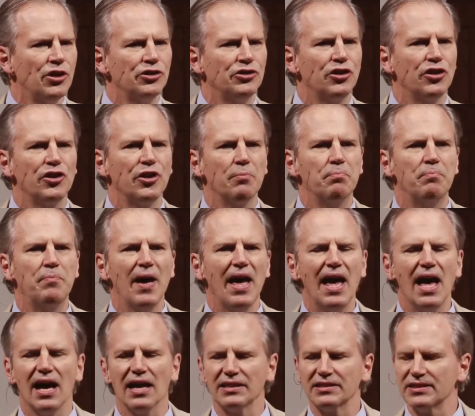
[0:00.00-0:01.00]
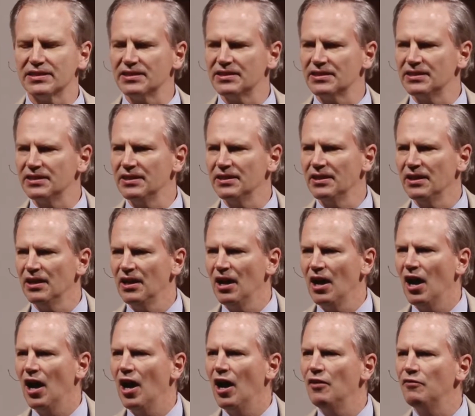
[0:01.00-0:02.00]
to the best
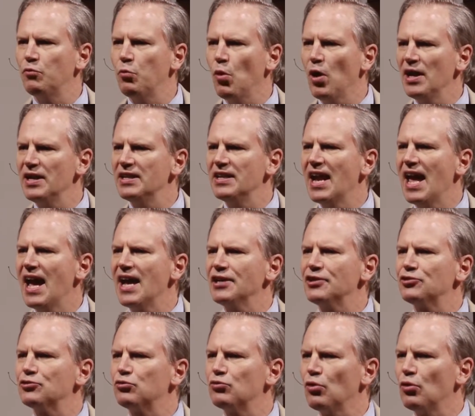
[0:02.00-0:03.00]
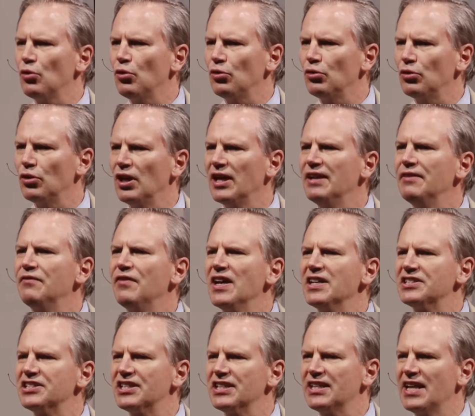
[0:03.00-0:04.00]
of what natural
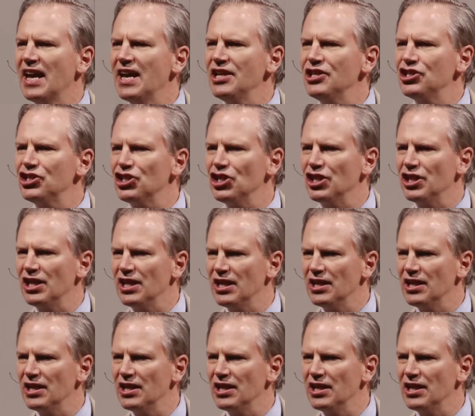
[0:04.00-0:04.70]
investigation